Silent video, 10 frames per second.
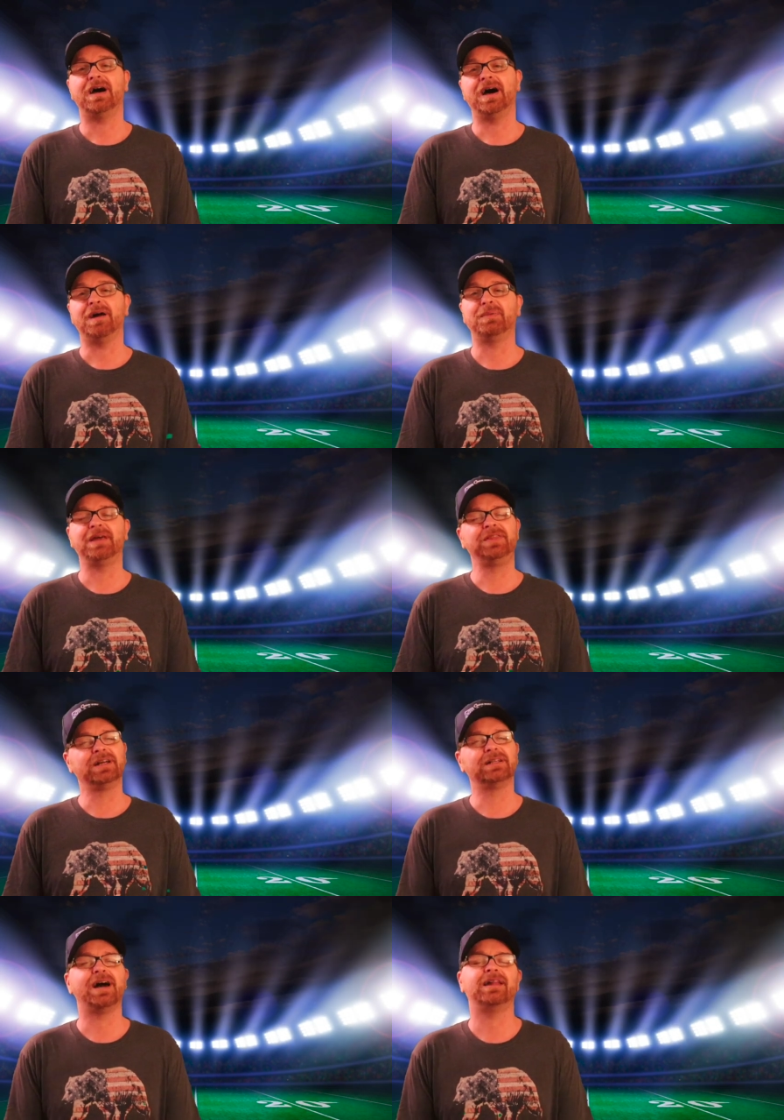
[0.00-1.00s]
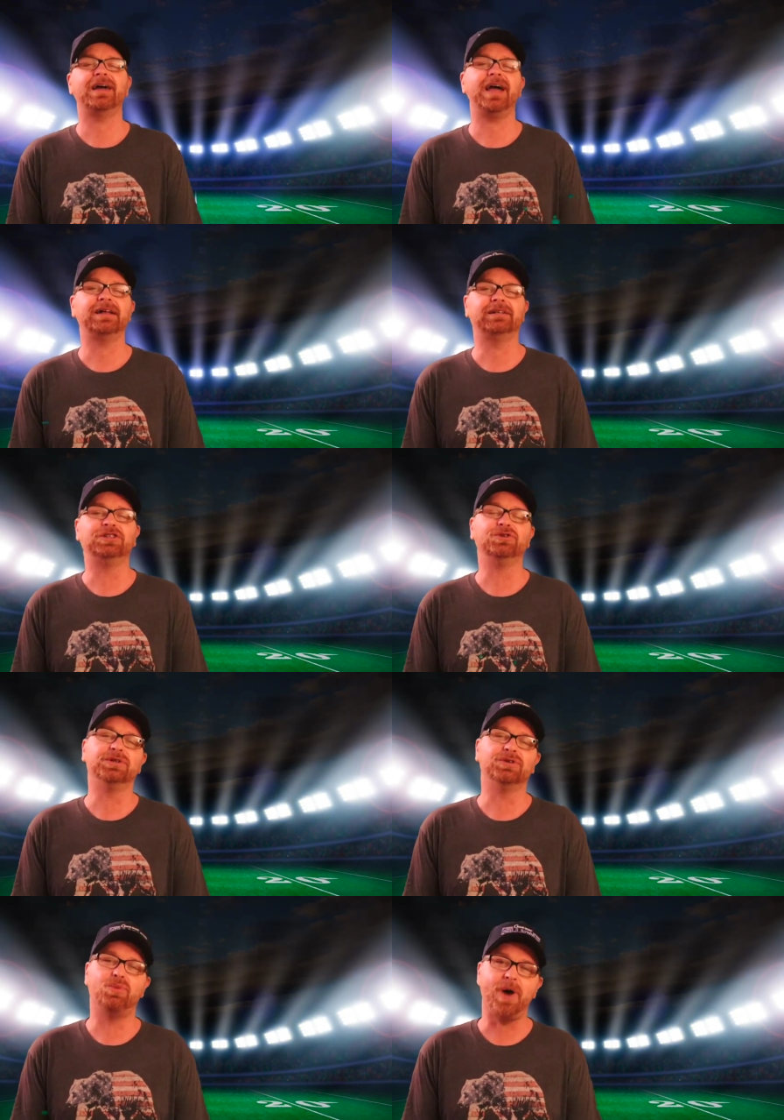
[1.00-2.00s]
Uh, but I think a lot of that had to do
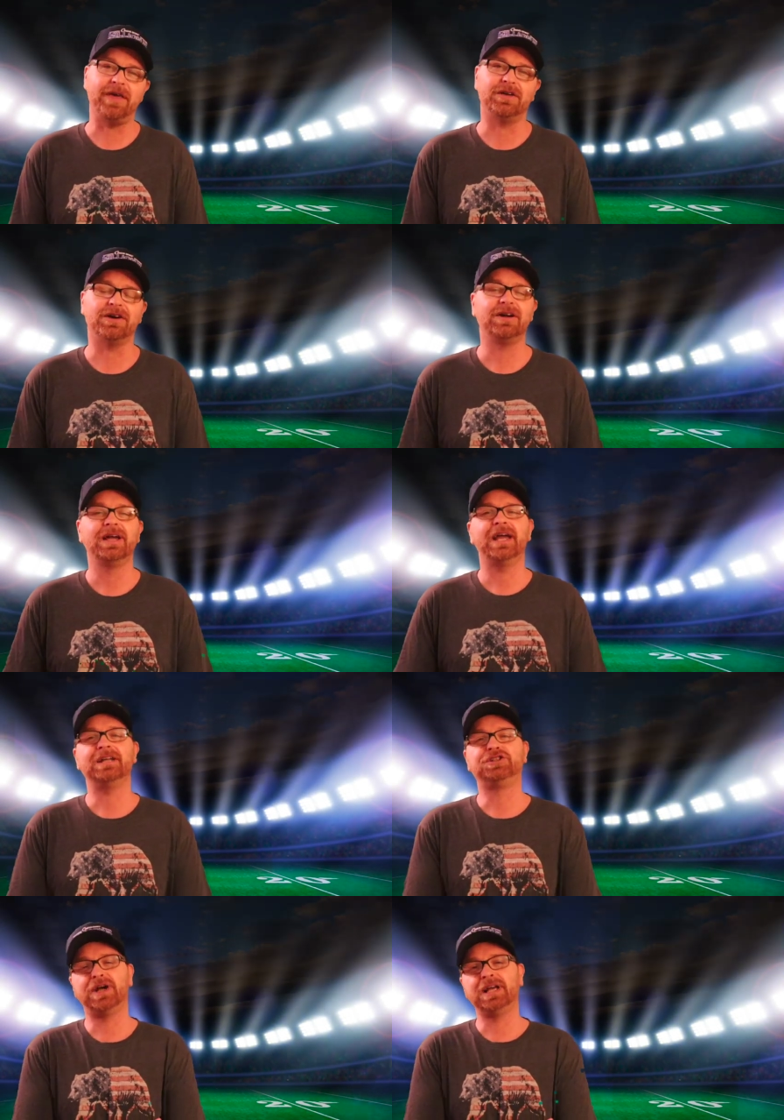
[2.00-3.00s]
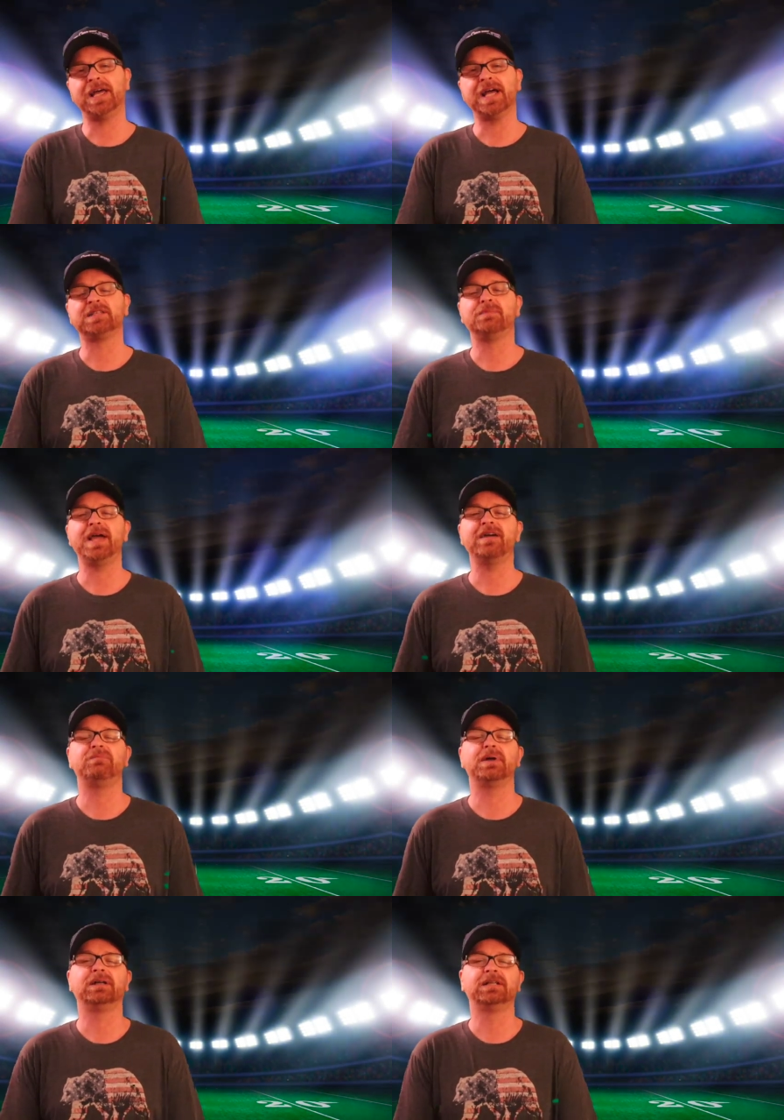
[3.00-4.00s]
with the weather. And Trey Lance may
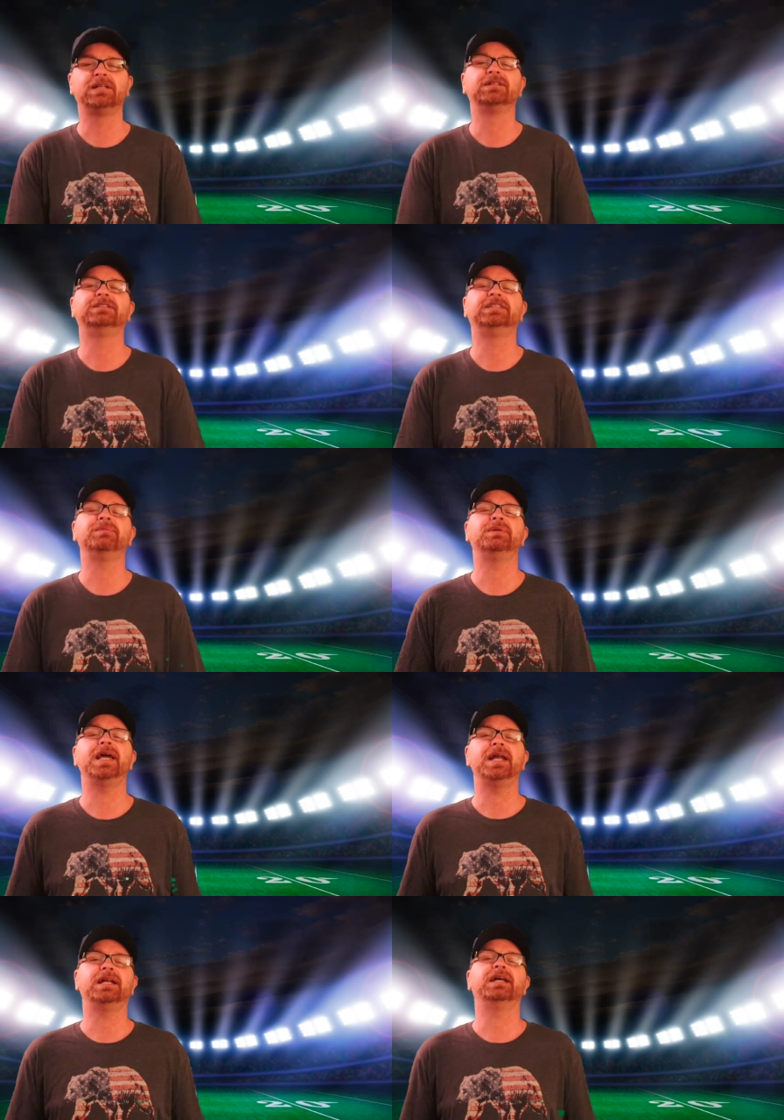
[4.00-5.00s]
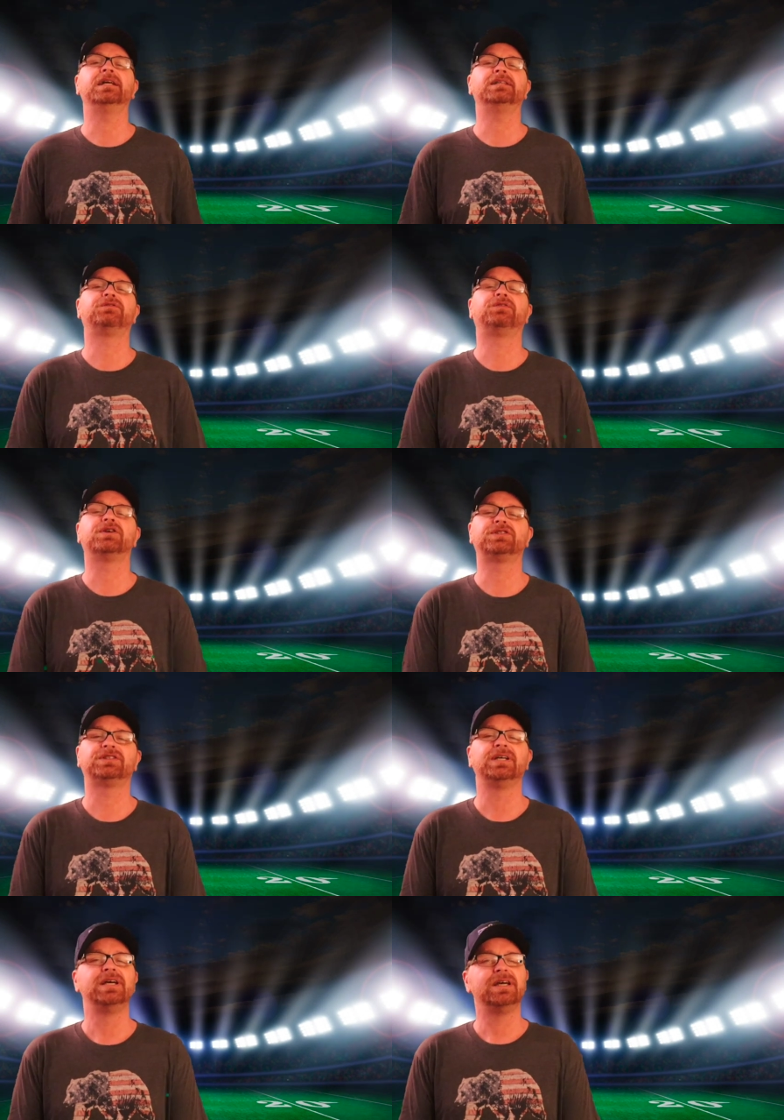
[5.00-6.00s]
have been a little intimidated in his
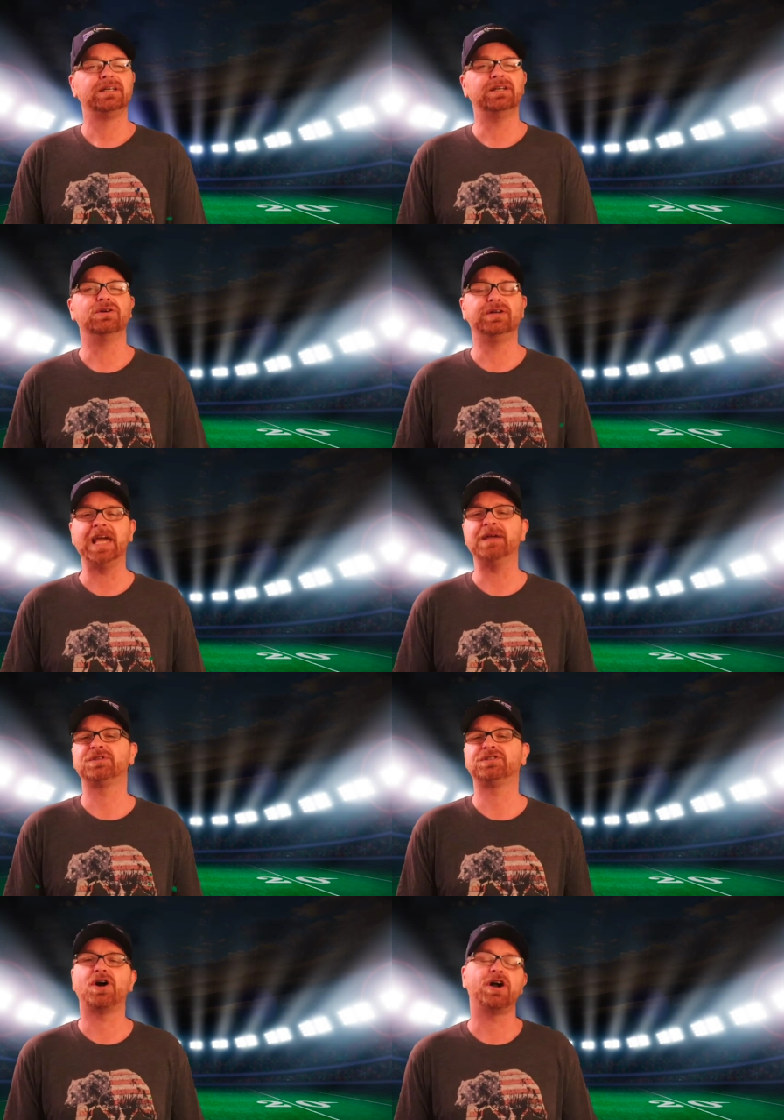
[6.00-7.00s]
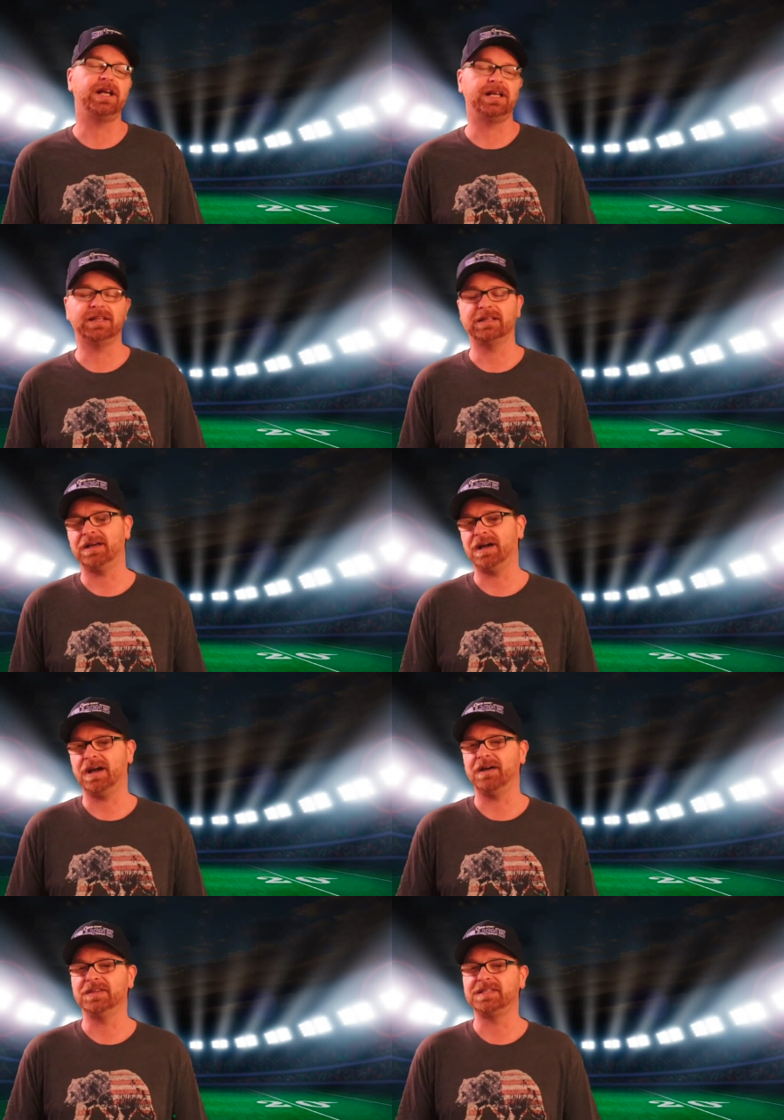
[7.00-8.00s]
first, you know, game starting uh,
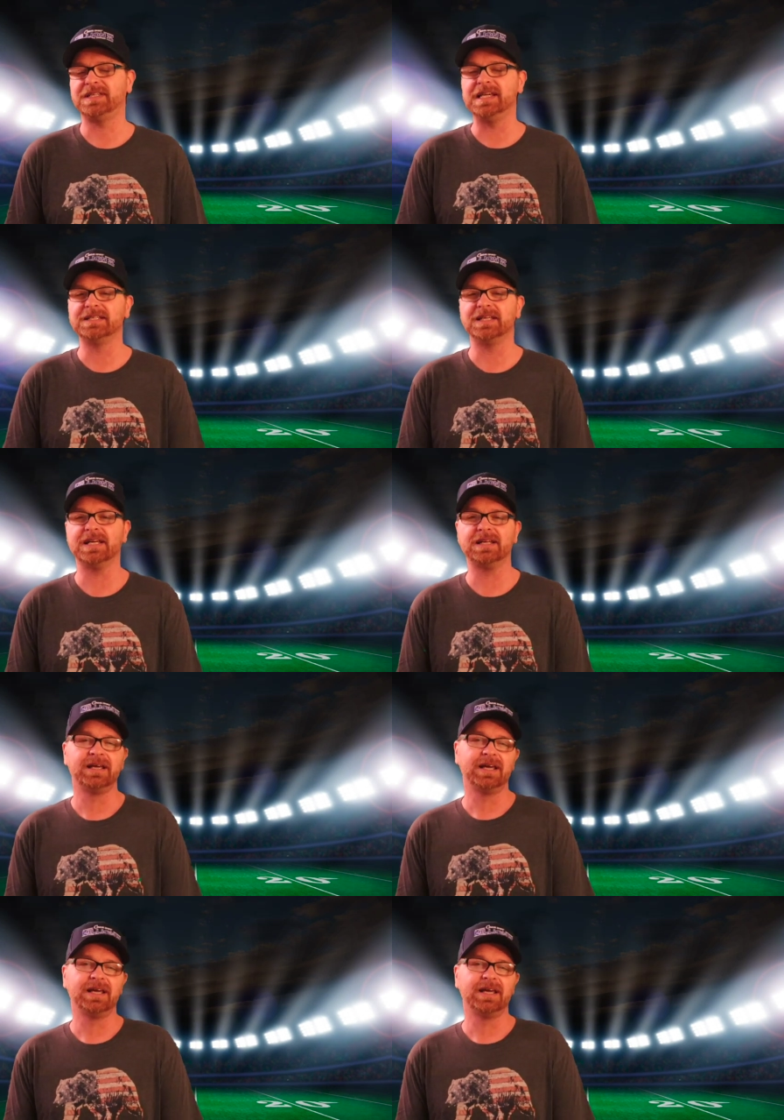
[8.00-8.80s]
of the season